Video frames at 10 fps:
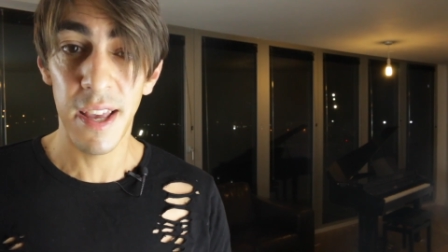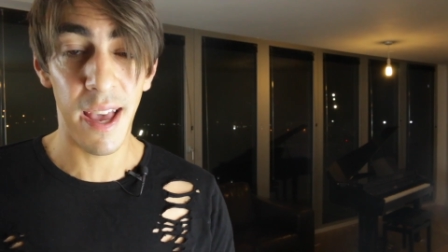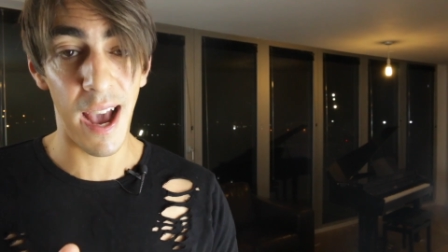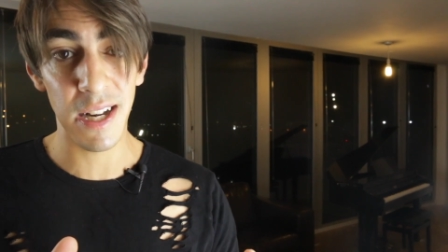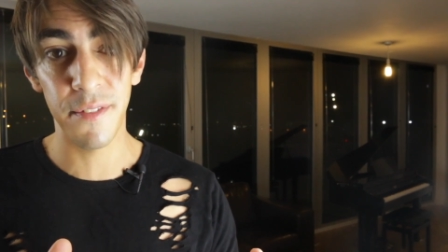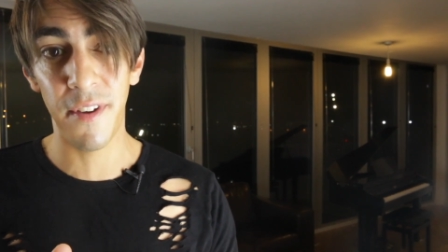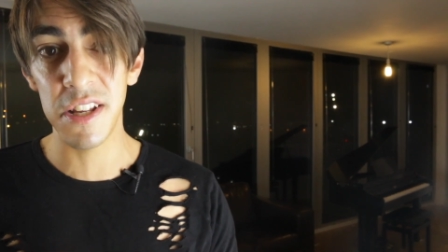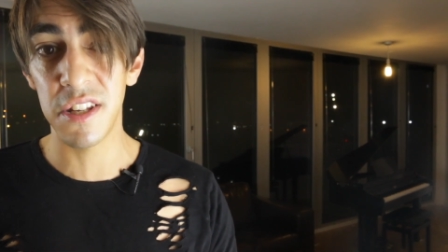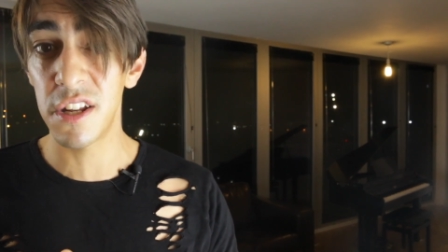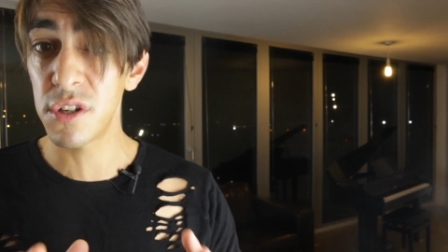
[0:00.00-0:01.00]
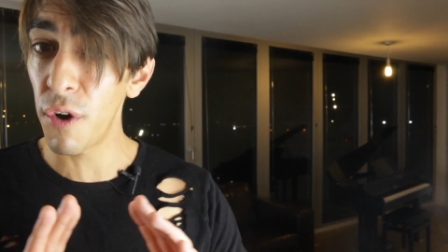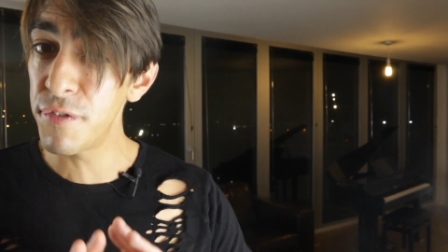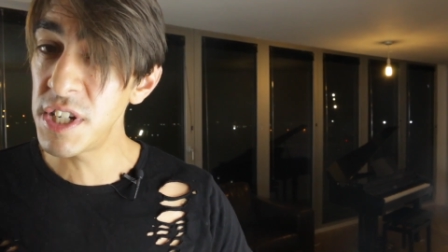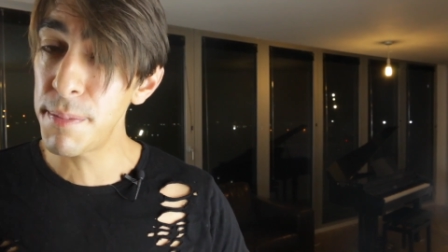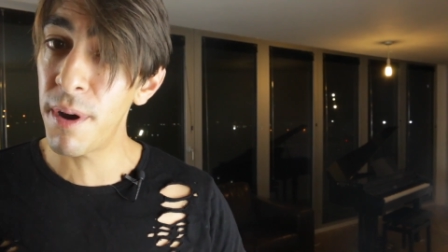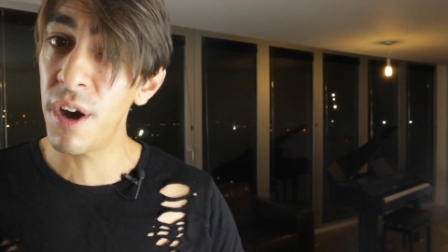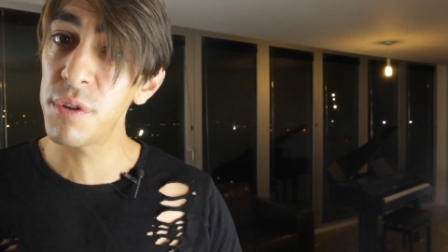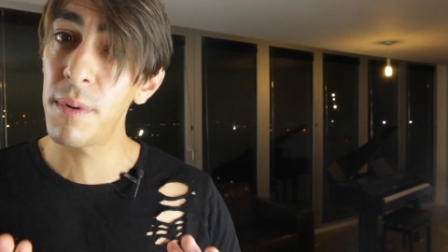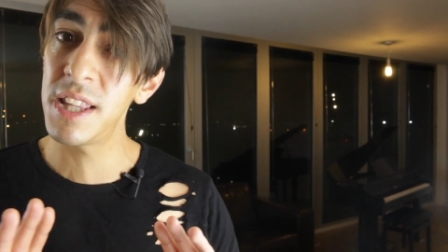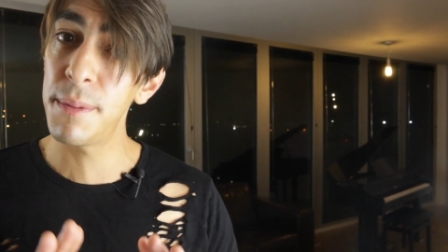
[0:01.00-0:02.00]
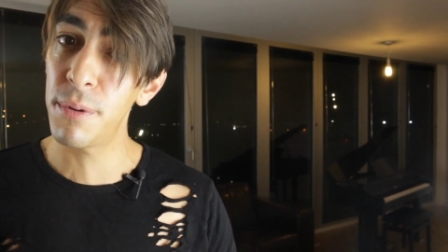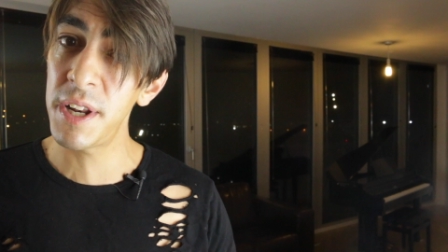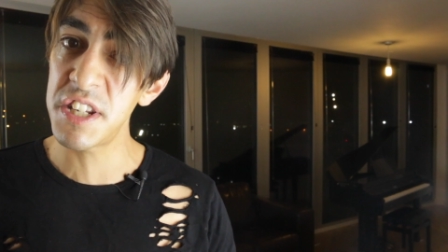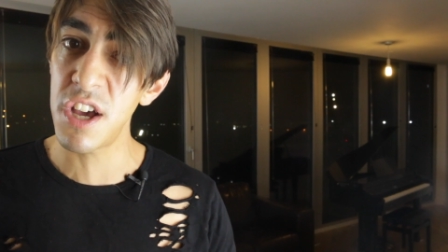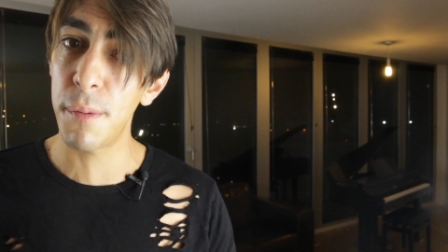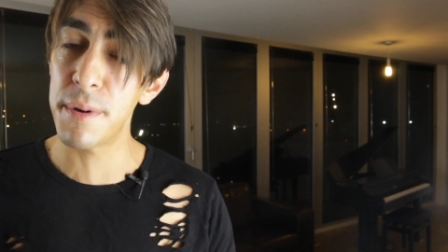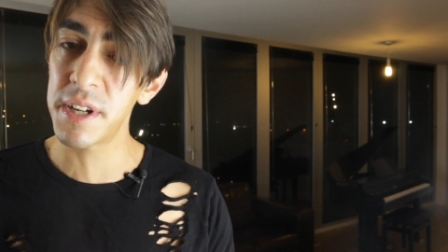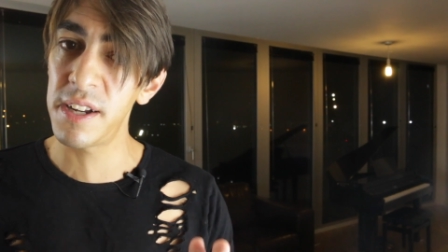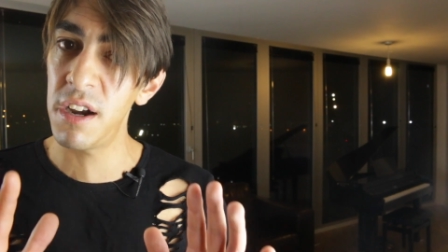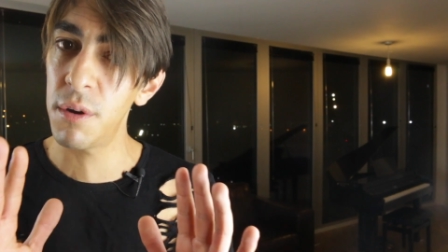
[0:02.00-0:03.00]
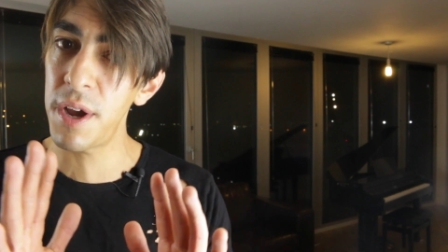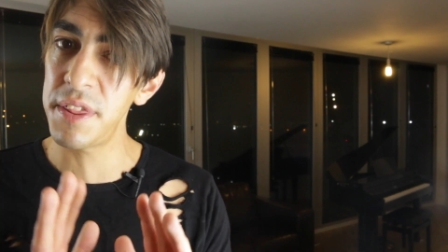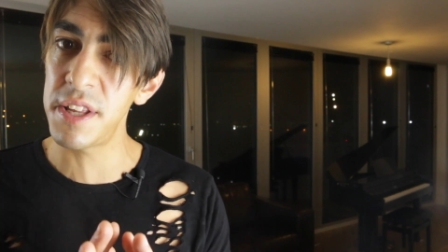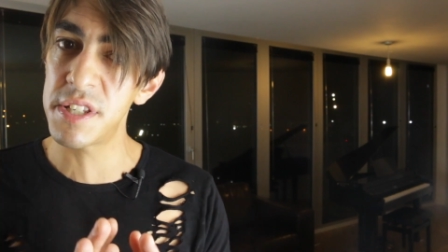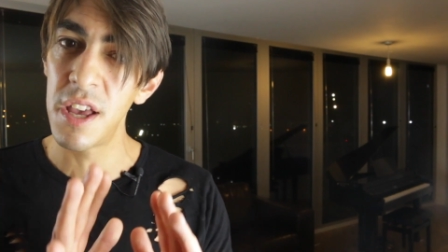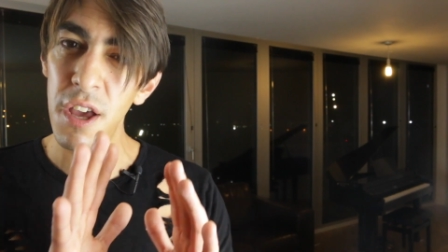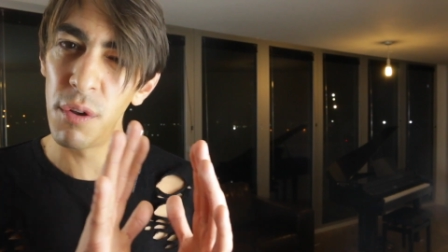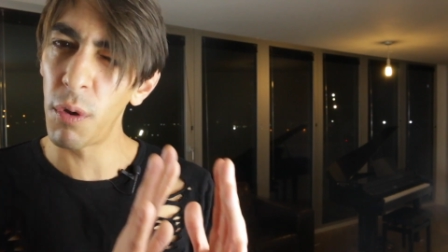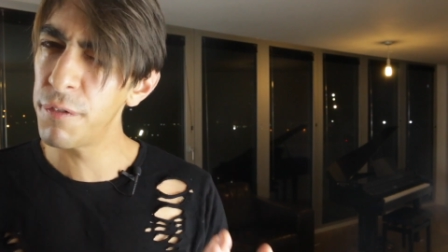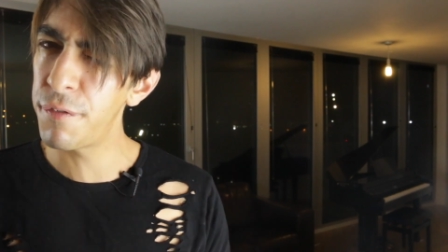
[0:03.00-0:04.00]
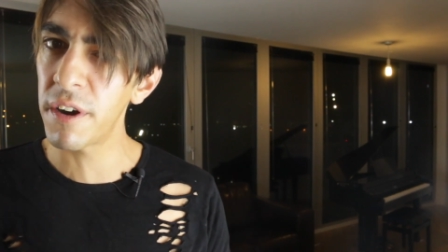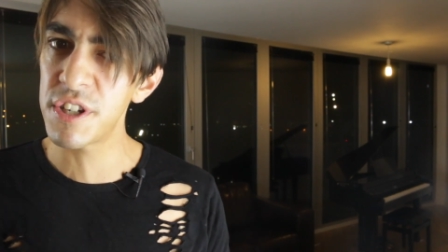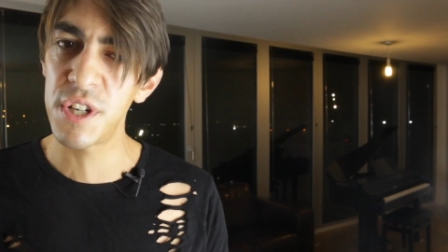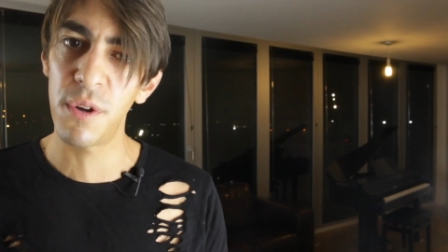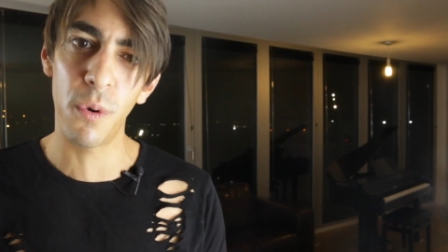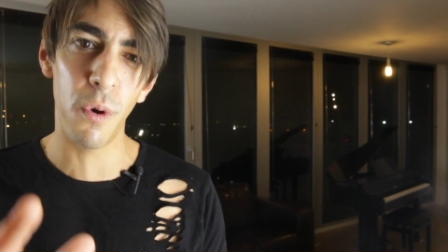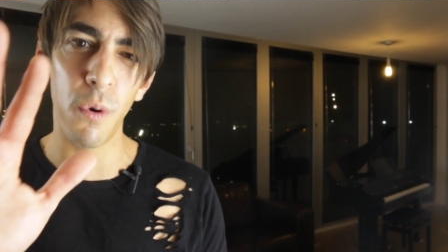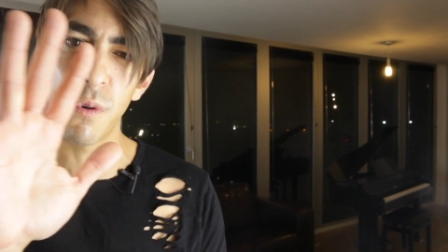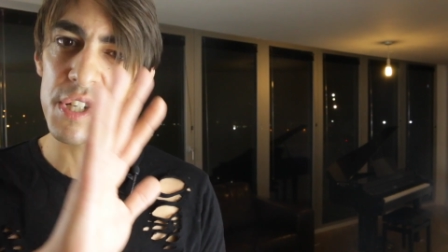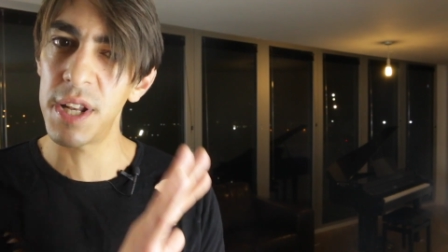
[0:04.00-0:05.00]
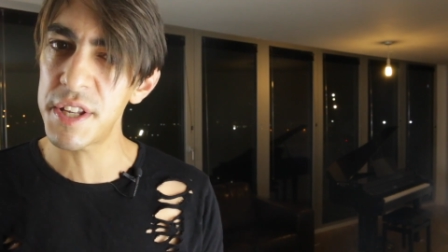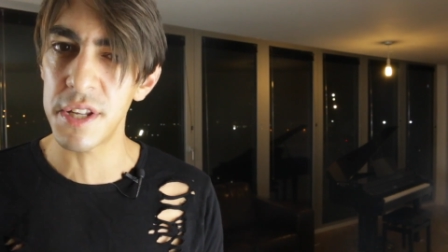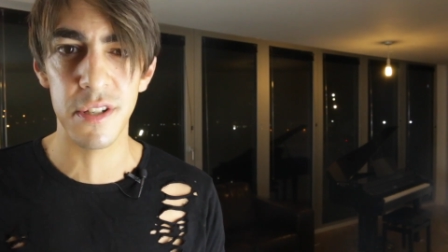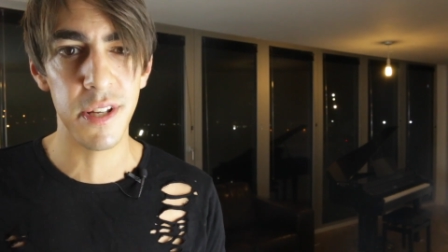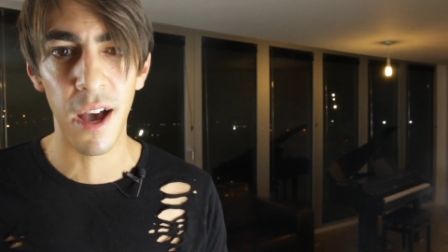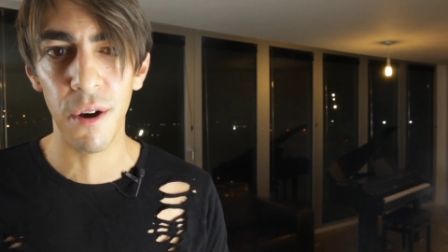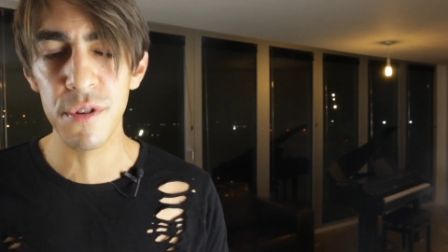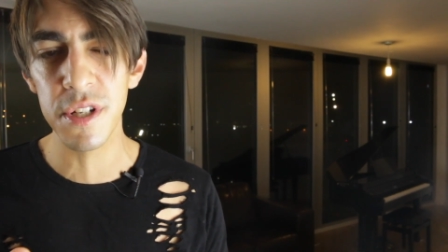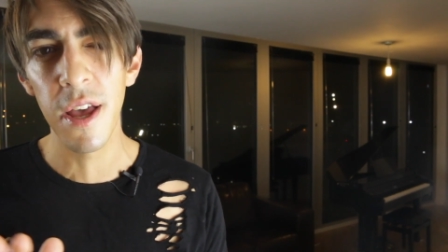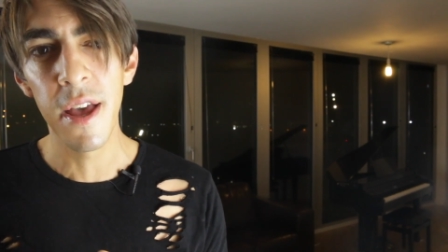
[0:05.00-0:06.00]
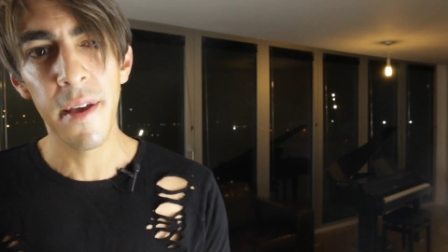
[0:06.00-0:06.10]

it activates an autophagy pathway in the body to help us clear away these non-functional or senescent cells.